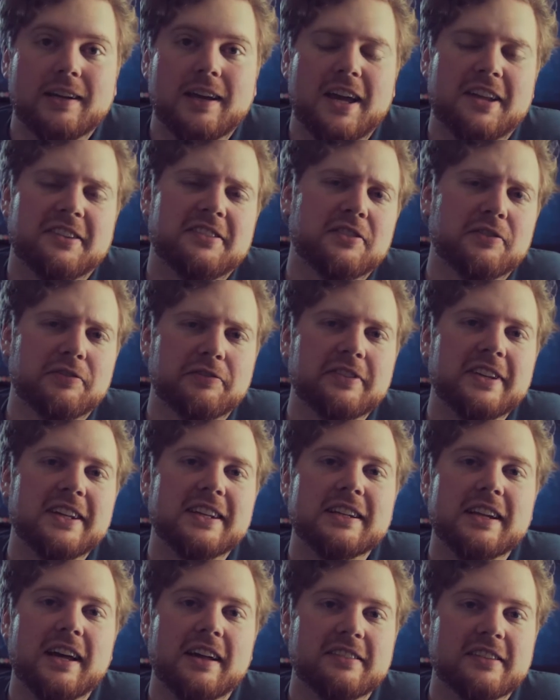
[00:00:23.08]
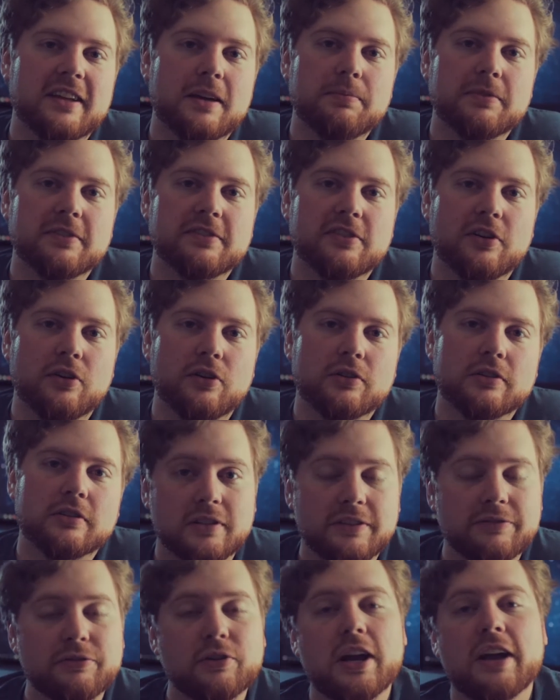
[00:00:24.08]
As you've seen last episode,
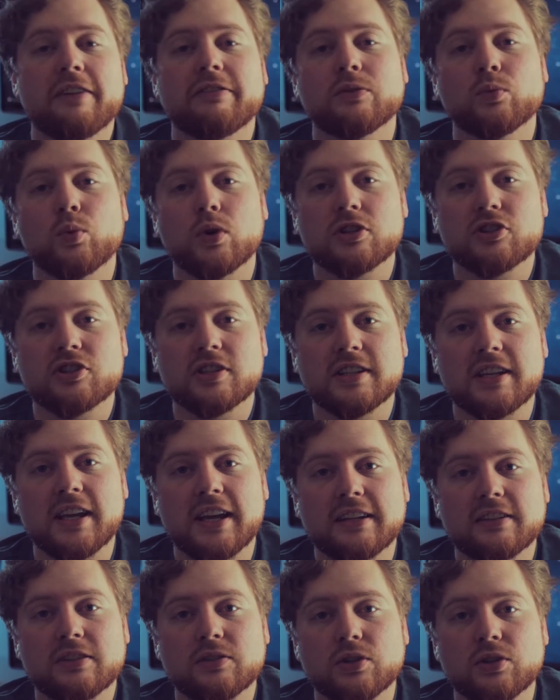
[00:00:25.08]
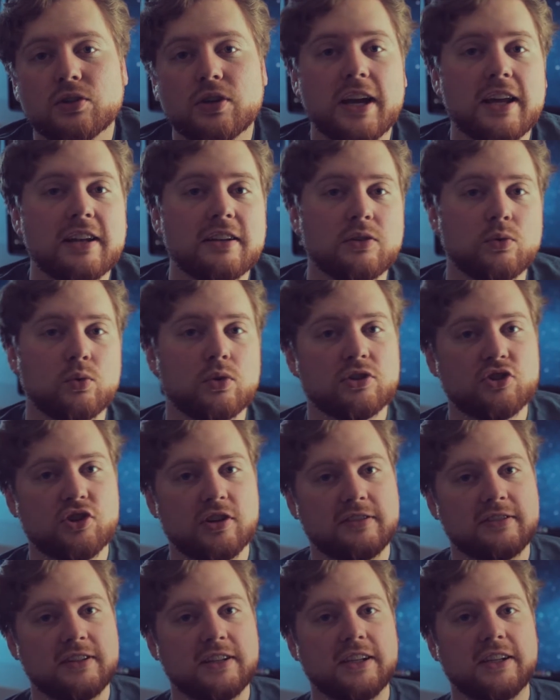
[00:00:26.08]
if you haven't watched it yet, you can
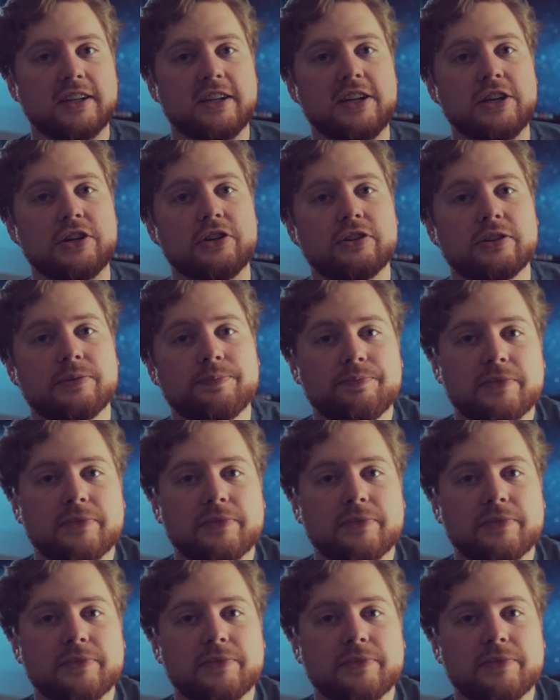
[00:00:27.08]
just click here.